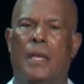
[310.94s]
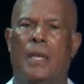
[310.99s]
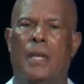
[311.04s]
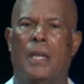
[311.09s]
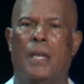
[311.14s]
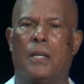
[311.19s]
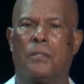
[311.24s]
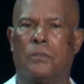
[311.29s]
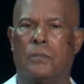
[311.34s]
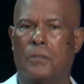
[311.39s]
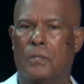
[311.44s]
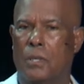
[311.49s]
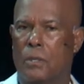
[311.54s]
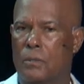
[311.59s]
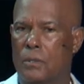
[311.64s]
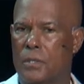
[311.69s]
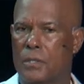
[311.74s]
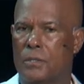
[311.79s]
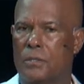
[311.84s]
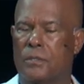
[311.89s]
And you'll
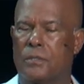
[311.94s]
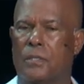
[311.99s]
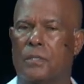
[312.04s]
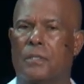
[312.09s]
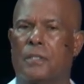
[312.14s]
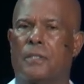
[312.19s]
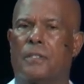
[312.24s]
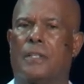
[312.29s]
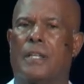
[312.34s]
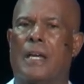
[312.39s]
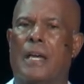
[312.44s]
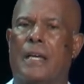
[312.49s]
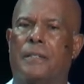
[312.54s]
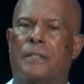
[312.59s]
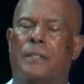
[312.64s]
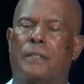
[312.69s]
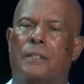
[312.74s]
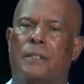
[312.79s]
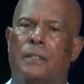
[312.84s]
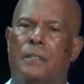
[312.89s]
notice
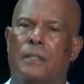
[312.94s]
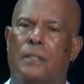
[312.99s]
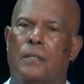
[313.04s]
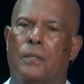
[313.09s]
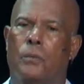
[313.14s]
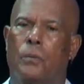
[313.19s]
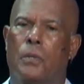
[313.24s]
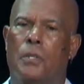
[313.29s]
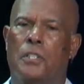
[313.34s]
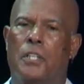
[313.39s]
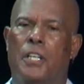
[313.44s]
that when